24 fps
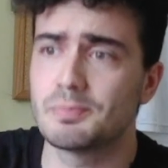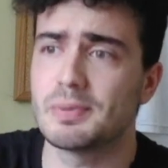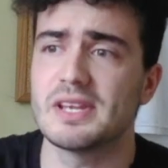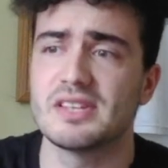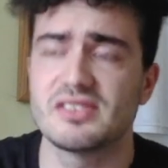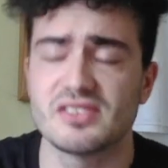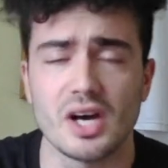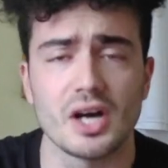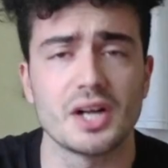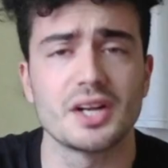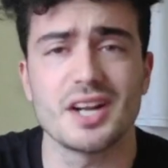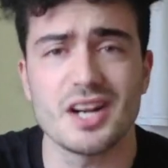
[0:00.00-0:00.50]
be
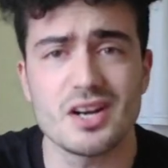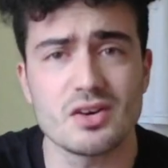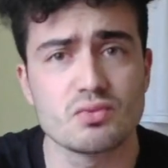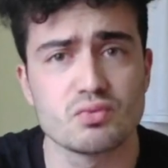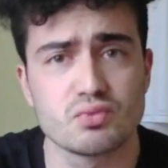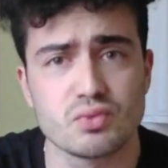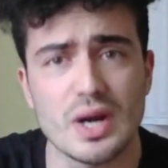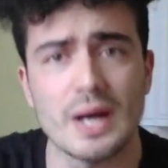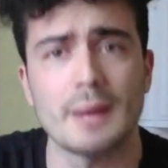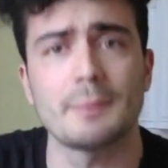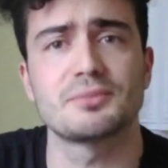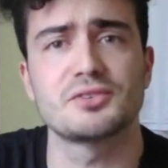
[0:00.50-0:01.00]
done
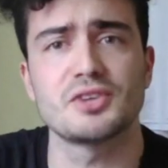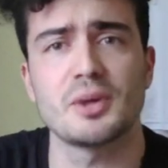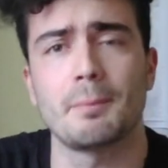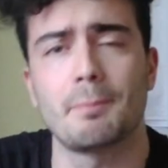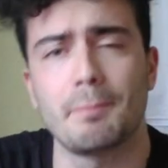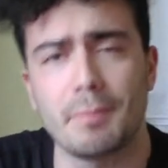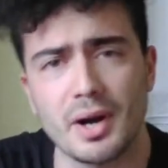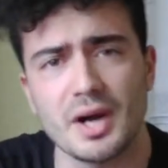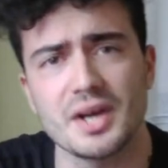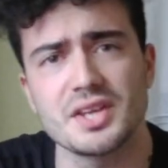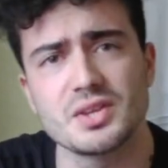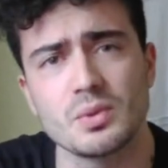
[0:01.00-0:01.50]
and wrapped up
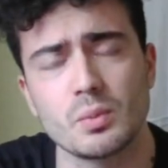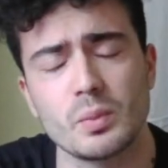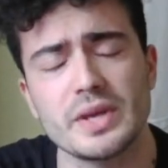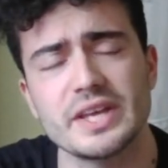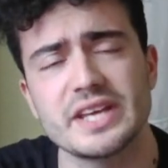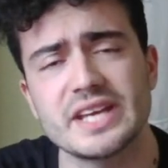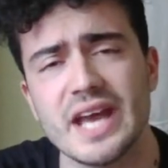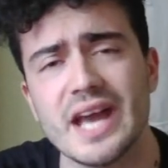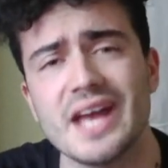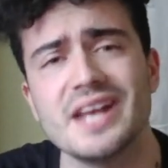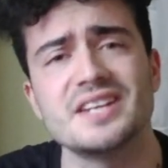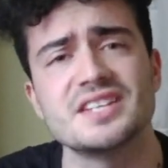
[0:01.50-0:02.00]
by the
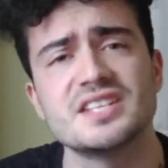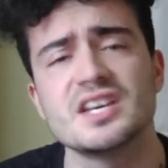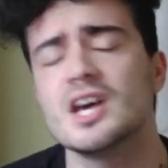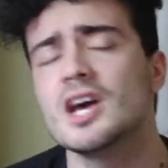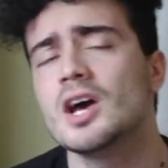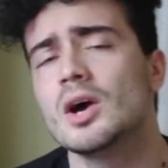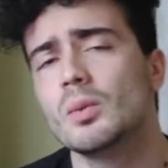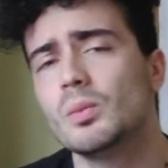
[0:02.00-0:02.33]
weekend,